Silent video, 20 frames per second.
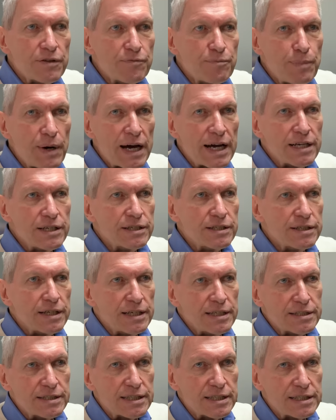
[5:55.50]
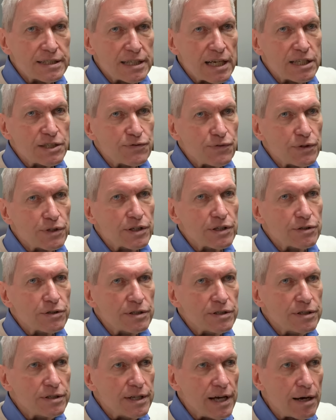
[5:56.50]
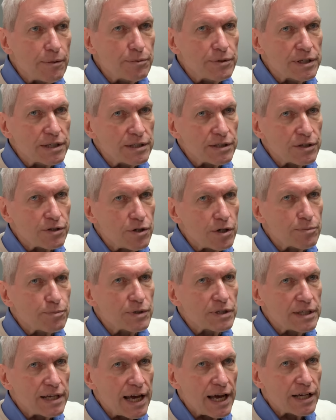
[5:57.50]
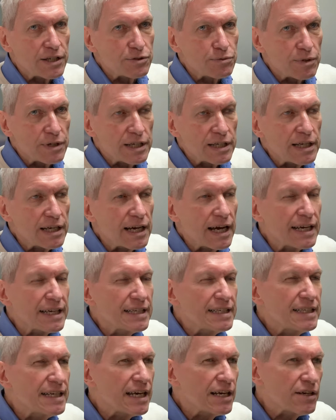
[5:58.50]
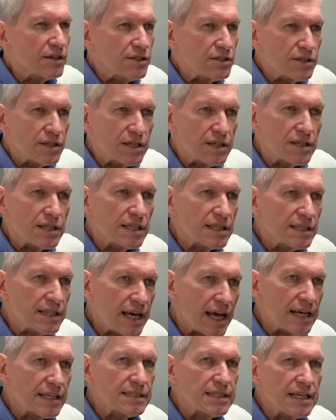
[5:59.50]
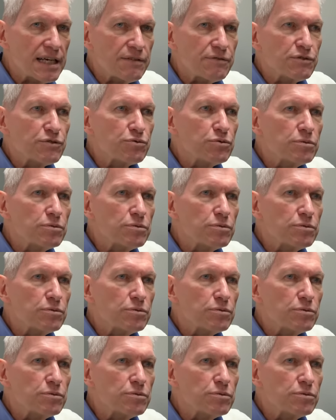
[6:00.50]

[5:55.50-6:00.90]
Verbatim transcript: Biden is successful in doubling the corporate tax rate, I guarantee you the tax havens will